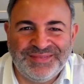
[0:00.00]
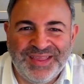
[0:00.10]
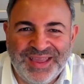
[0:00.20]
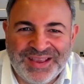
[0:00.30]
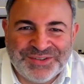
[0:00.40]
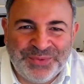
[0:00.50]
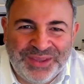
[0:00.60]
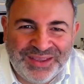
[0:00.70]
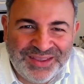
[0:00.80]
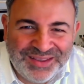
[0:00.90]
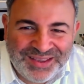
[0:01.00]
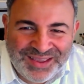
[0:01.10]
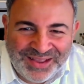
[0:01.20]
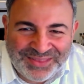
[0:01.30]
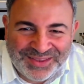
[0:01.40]
As we
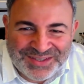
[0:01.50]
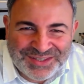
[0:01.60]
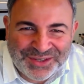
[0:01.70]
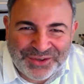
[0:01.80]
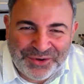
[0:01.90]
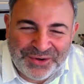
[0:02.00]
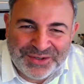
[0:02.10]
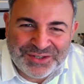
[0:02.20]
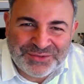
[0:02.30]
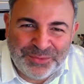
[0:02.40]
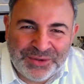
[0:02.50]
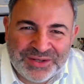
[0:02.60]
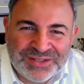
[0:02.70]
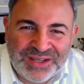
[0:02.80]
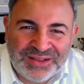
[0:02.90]
cut this cigar, I just want to
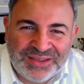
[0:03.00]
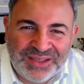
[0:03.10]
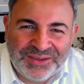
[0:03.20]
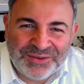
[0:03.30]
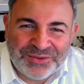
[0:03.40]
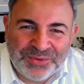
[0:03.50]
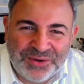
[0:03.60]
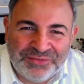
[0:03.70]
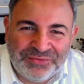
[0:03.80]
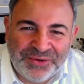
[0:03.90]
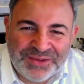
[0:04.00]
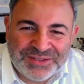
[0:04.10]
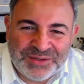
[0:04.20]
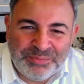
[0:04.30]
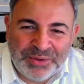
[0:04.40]
say thank you to our friends
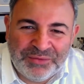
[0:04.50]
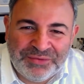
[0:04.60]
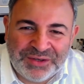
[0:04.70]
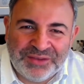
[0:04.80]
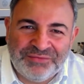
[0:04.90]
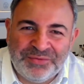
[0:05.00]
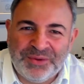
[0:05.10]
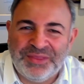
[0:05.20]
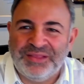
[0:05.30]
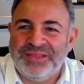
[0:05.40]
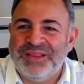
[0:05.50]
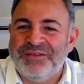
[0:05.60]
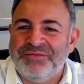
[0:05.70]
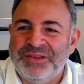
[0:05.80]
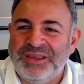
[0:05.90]
at Boveda for the
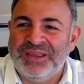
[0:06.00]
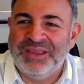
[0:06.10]
lovely,